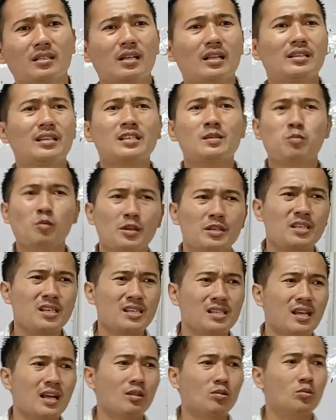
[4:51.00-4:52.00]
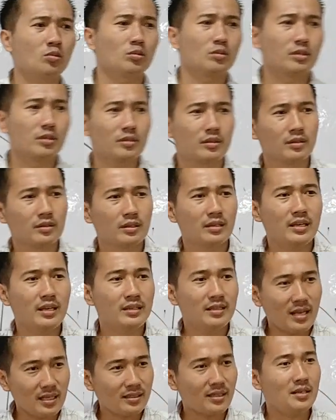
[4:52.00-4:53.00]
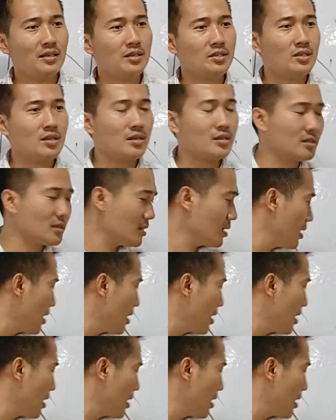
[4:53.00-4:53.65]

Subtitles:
this policy is not good. In that conditions,